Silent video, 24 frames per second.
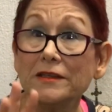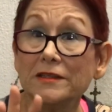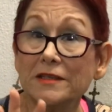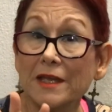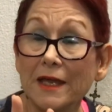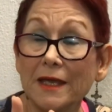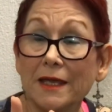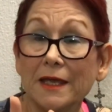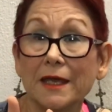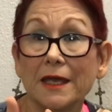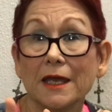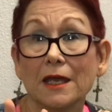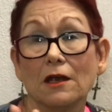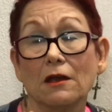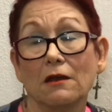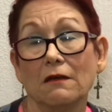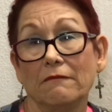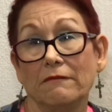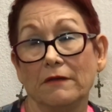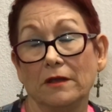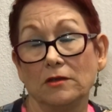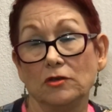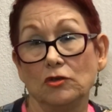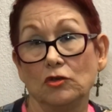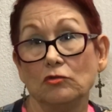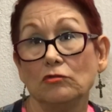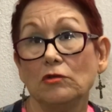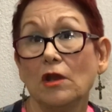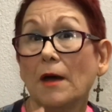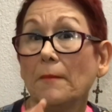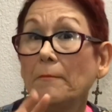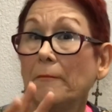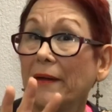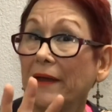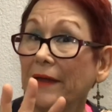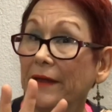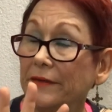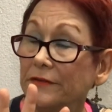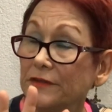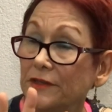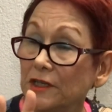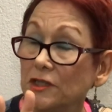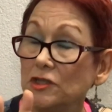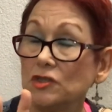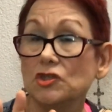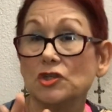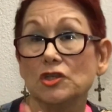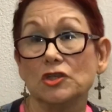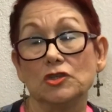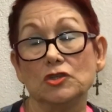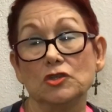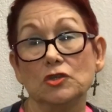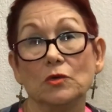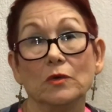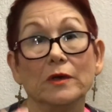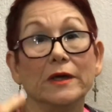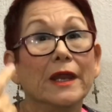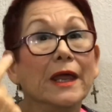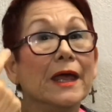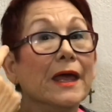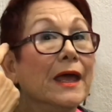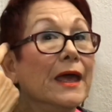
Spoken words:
take care of it, do not pay attention to it,